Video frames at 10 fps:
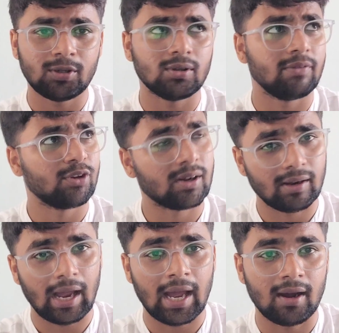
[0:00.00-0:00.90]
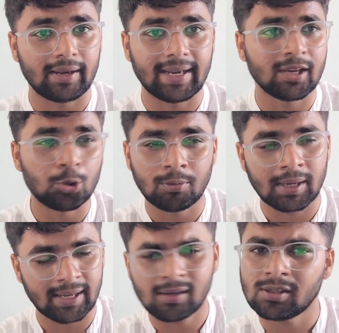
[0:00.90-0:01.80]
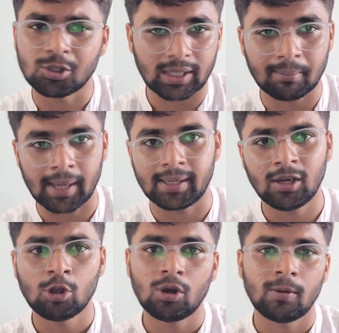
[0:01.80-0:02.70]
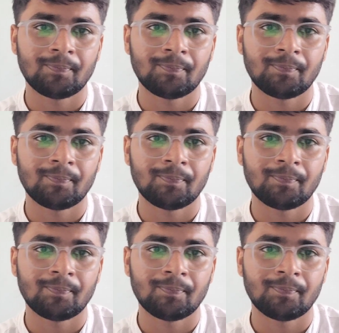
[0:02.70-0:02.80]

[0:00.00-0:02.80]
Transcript: If you're getting a good material, you can buy it.